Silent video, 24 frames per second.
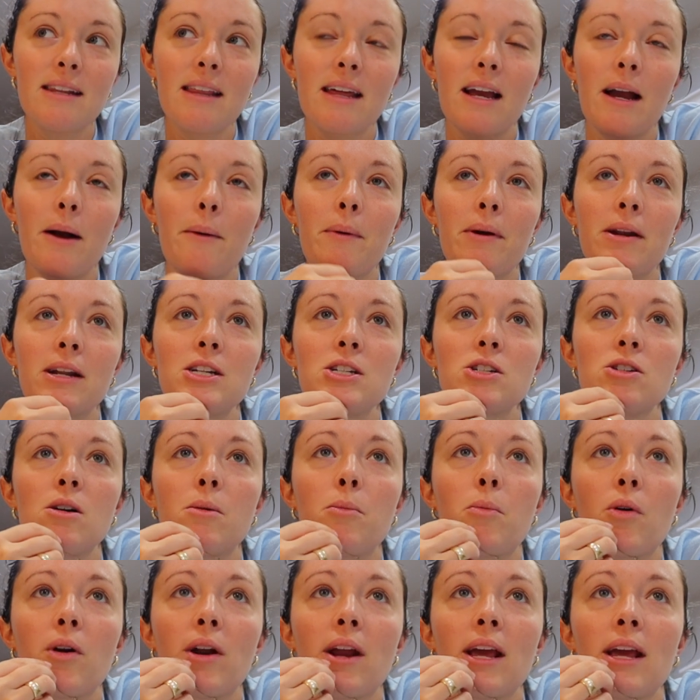Like, I want to do a
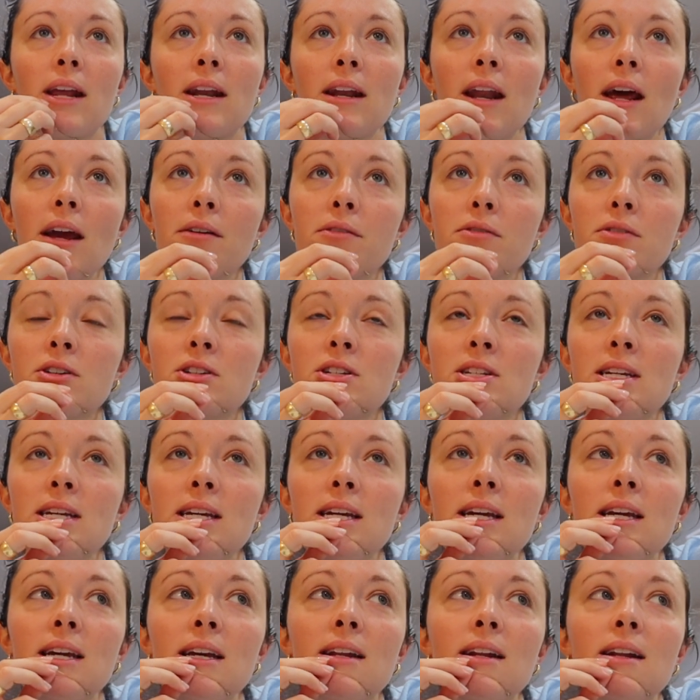morning and night
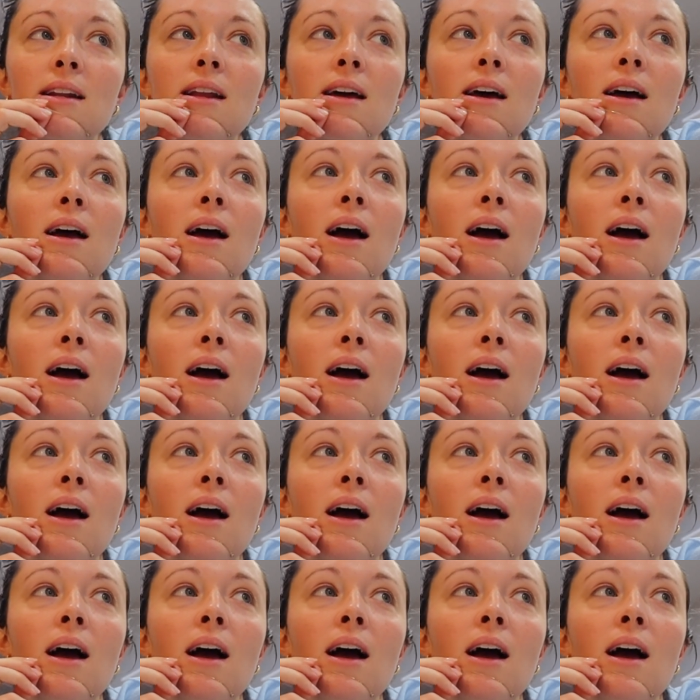routine,